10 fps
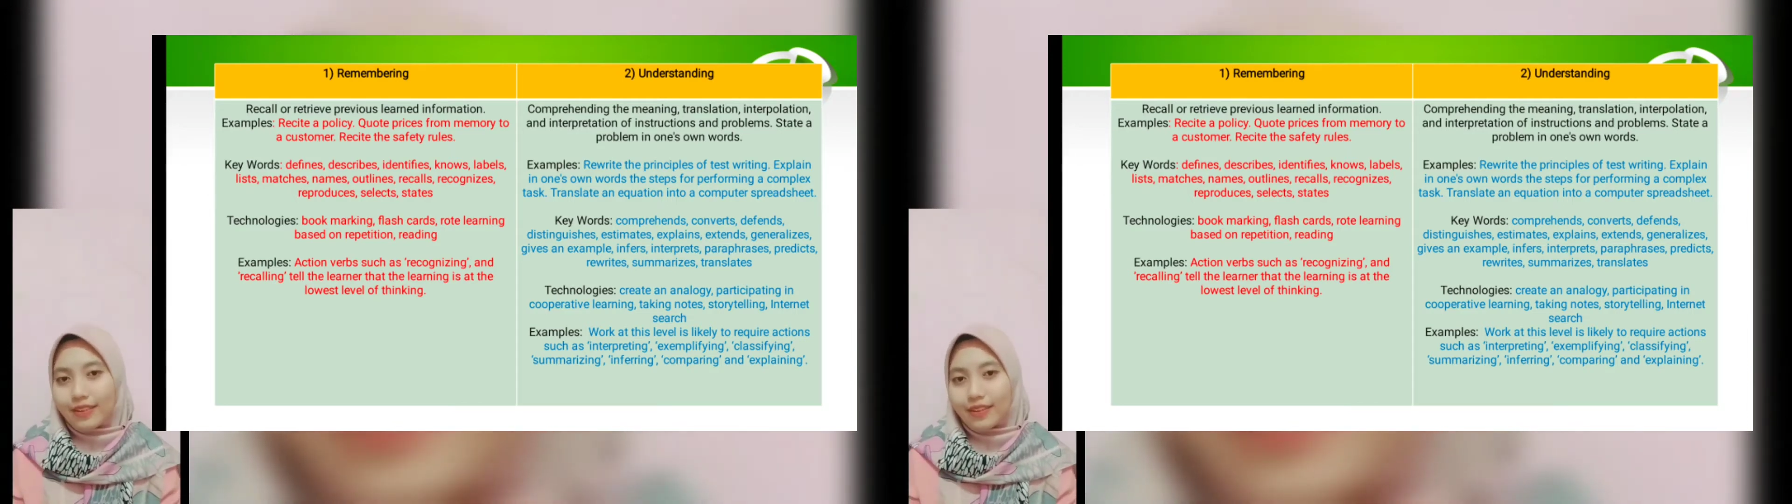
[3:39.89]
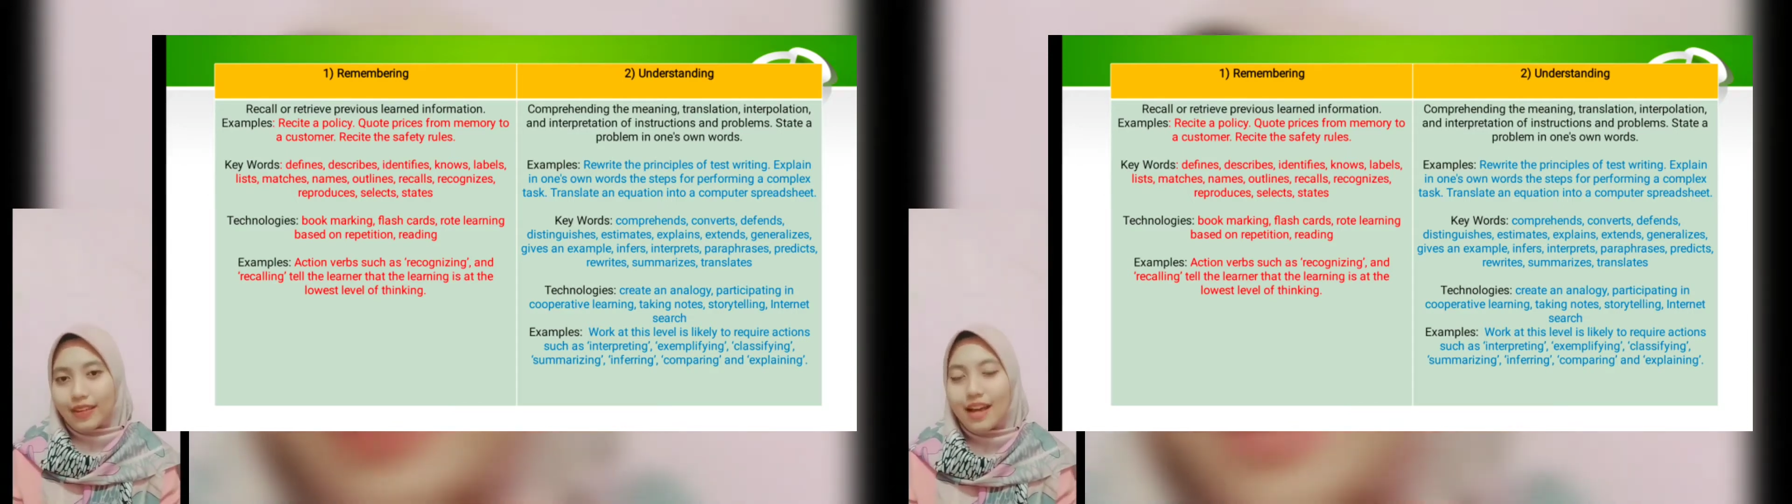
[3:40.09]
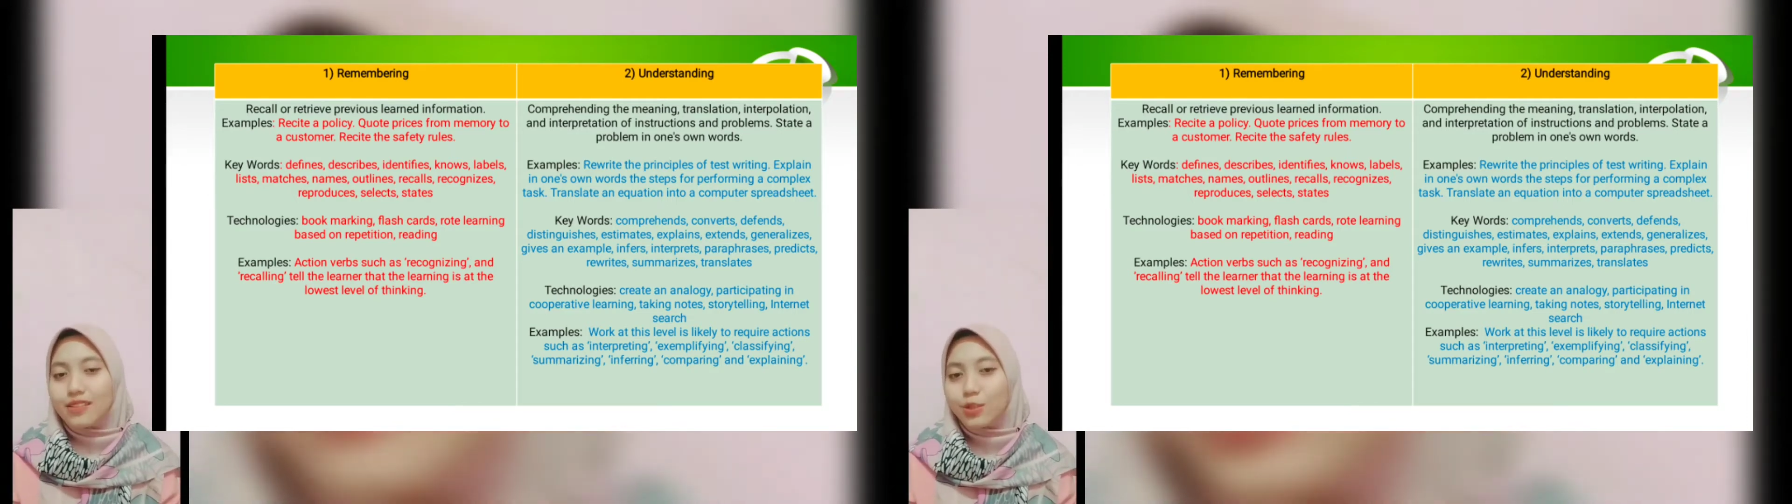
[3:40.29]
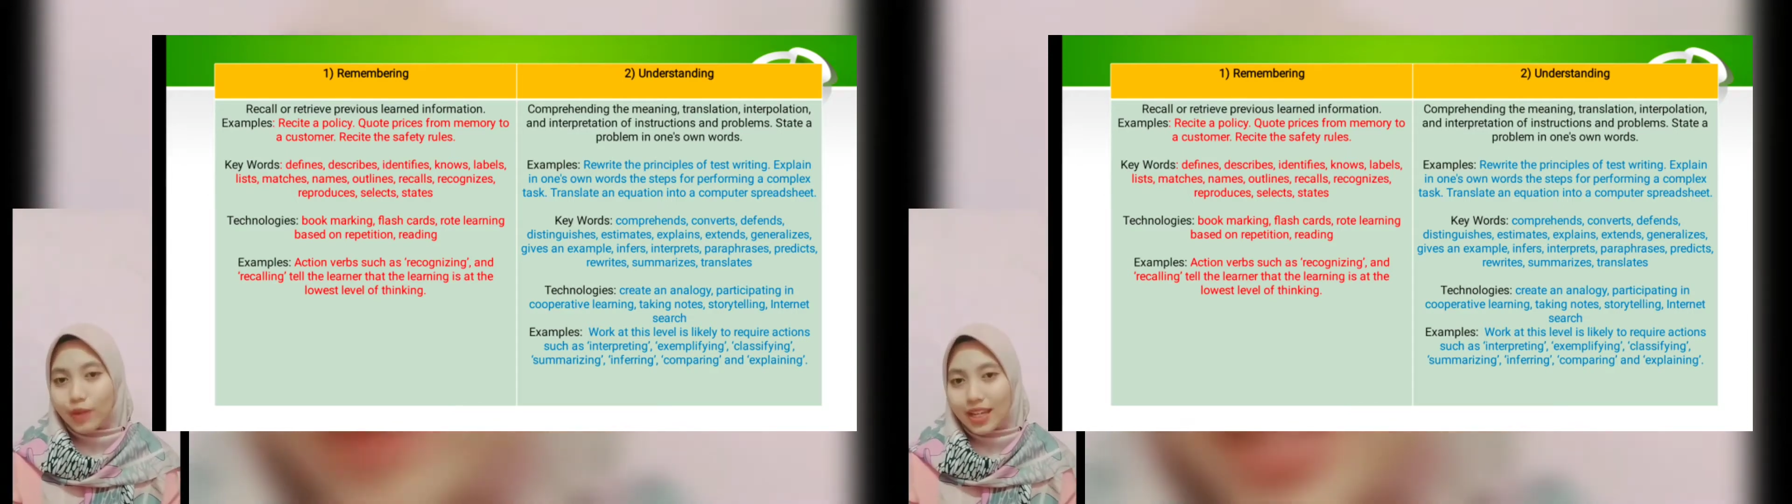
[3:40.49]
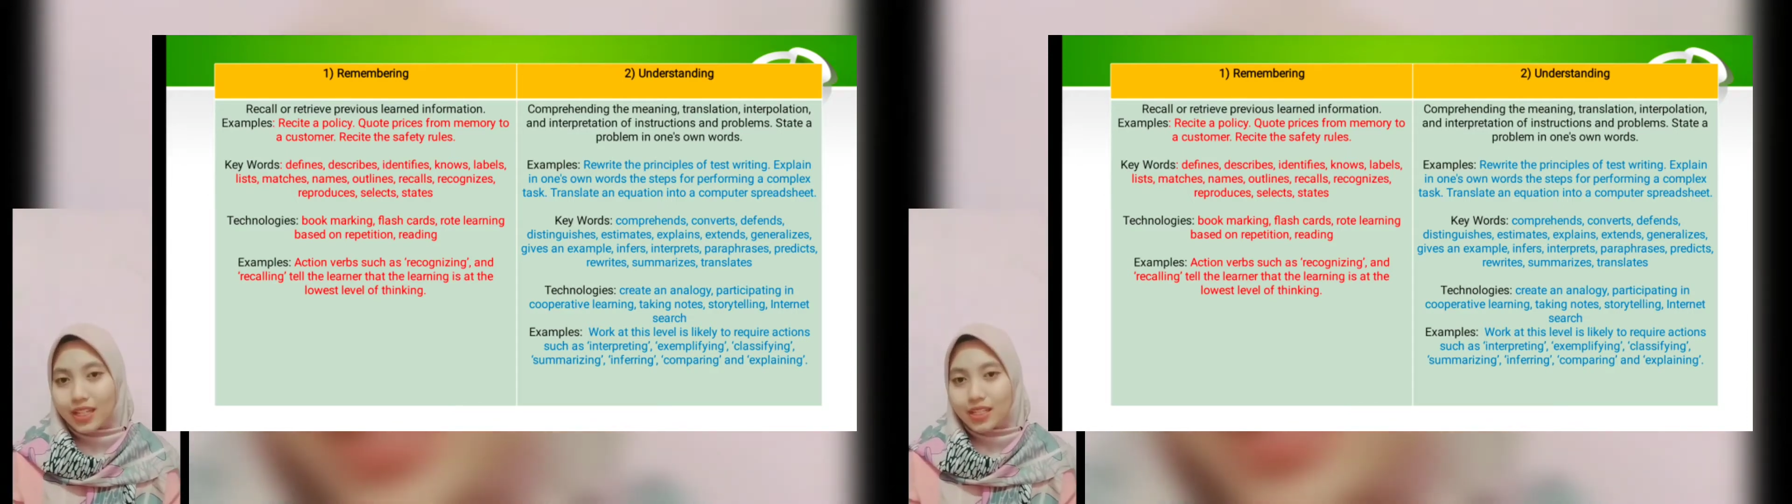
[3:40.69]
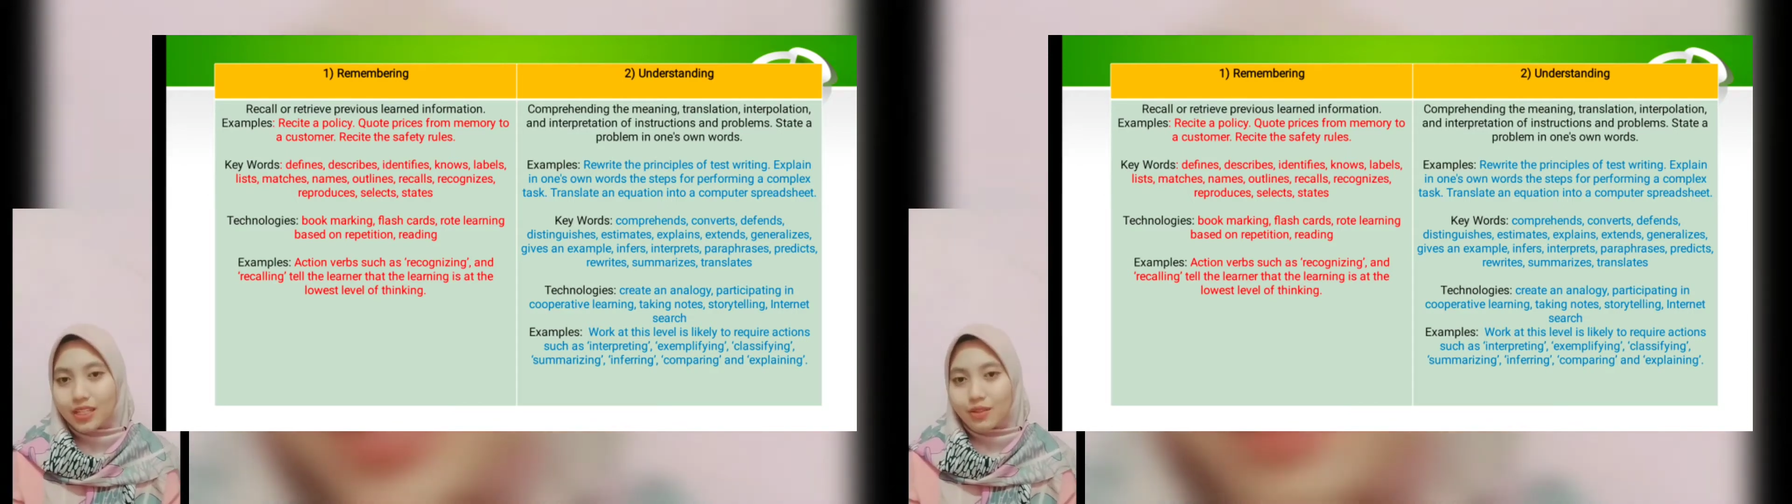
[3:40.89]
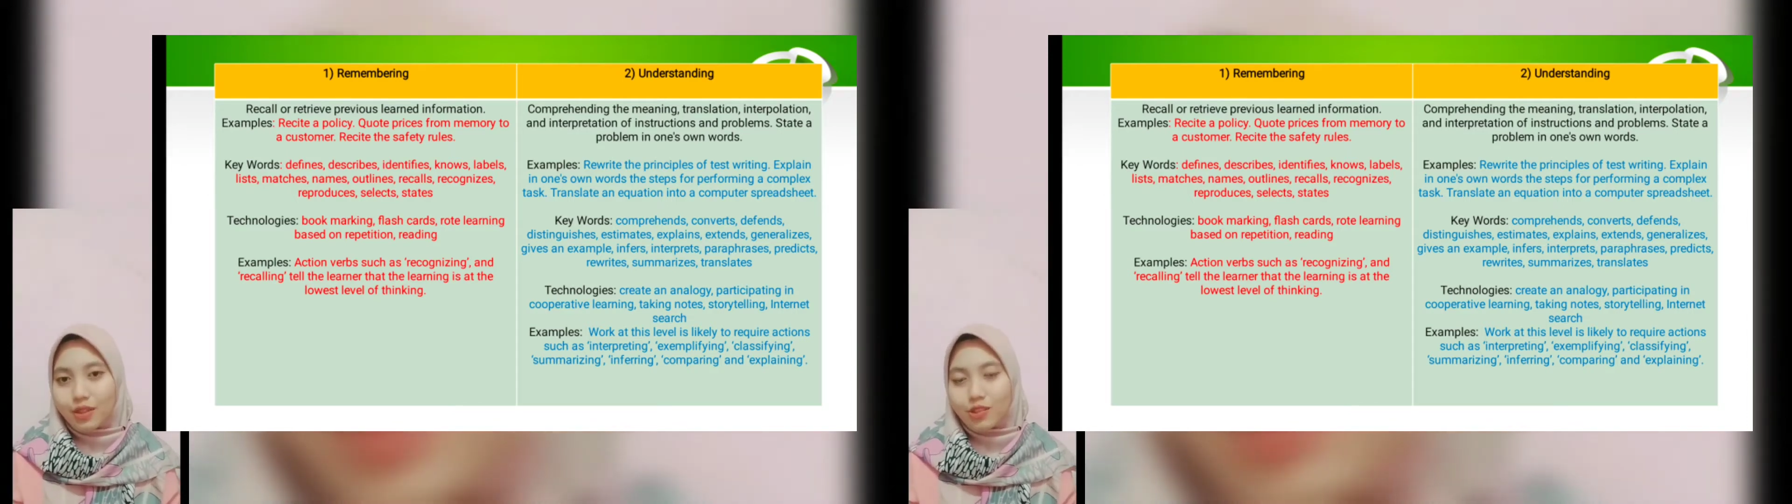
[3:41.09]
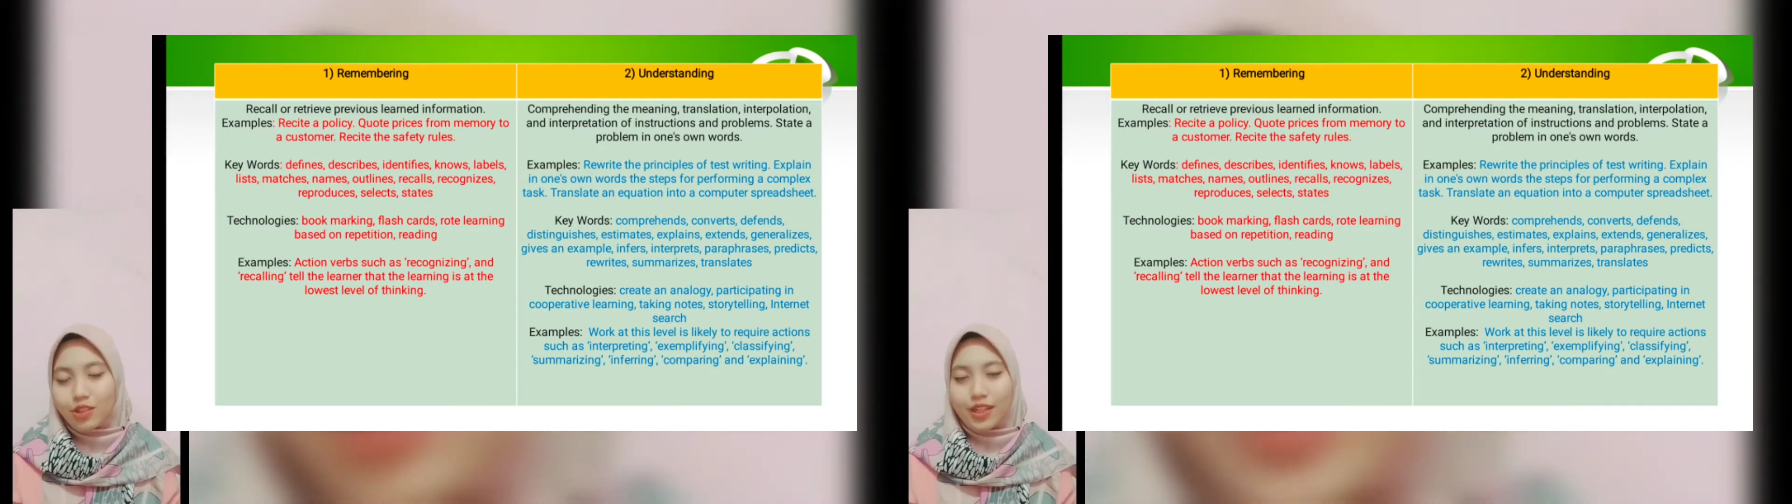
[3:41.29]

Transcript: last week about.